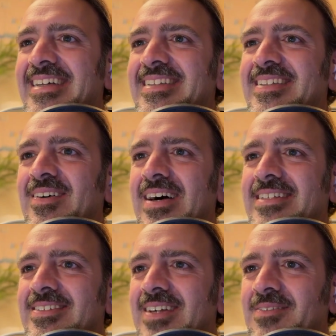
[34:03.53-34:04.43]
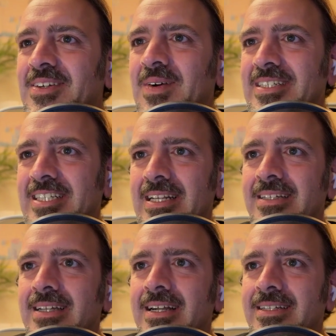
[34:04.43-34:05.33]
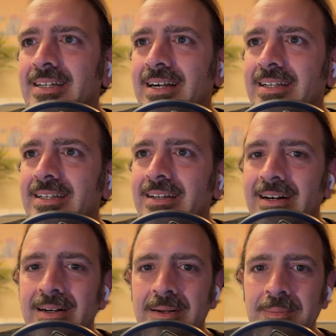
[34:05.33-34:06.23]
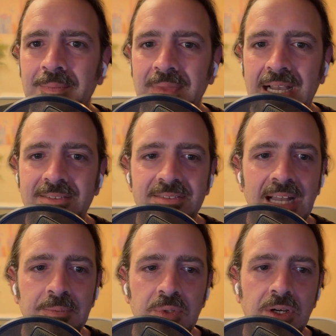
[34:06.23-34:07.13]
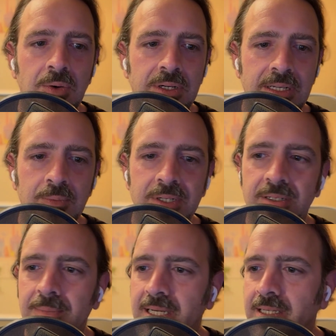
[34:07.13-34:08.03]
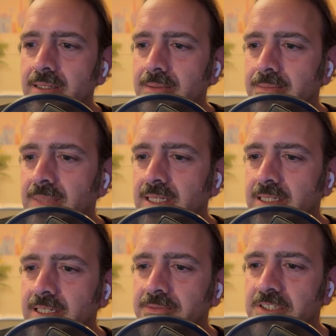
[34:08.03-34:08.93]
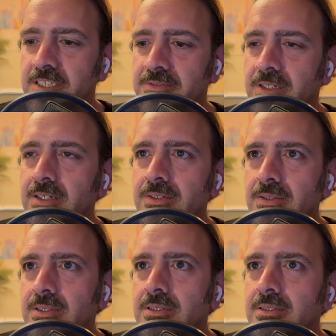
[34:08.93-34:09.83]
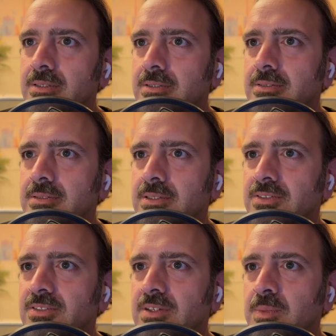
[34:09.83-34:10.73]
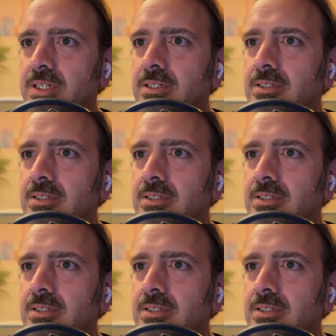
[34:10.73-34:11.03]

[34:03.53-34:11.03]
Though I do have a question. I stopped recording. Where did my GIF go? Is it somewhere?